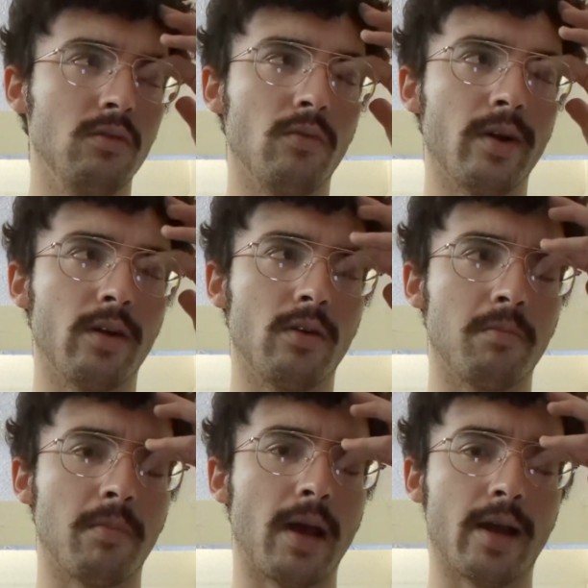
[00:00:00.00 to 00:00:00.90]
where
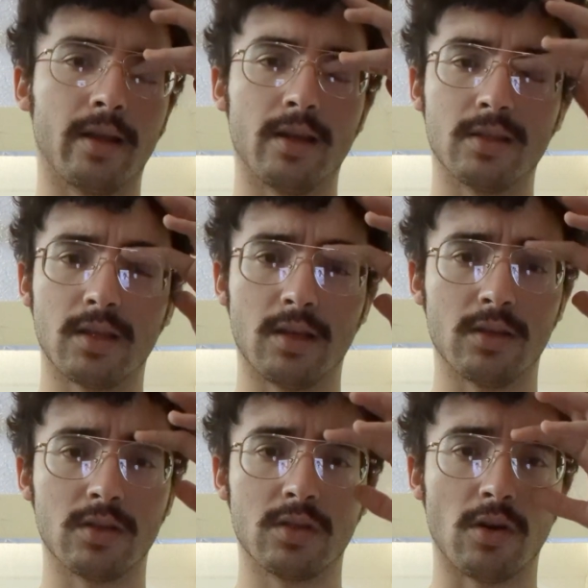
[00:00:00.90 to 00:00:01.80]
Matt gets
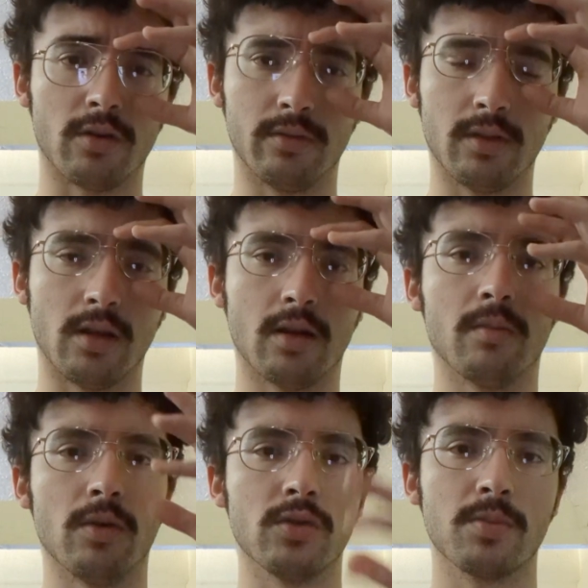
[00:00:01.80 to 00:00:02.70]
his Daughter of the
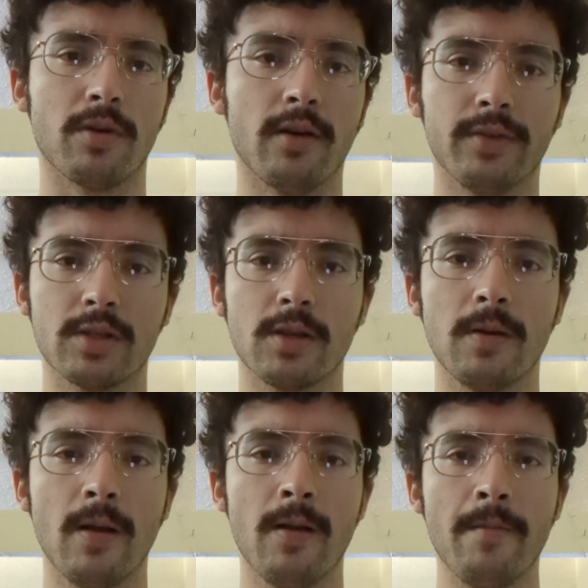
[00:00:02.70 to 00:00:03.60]
Nine Moons prophecy.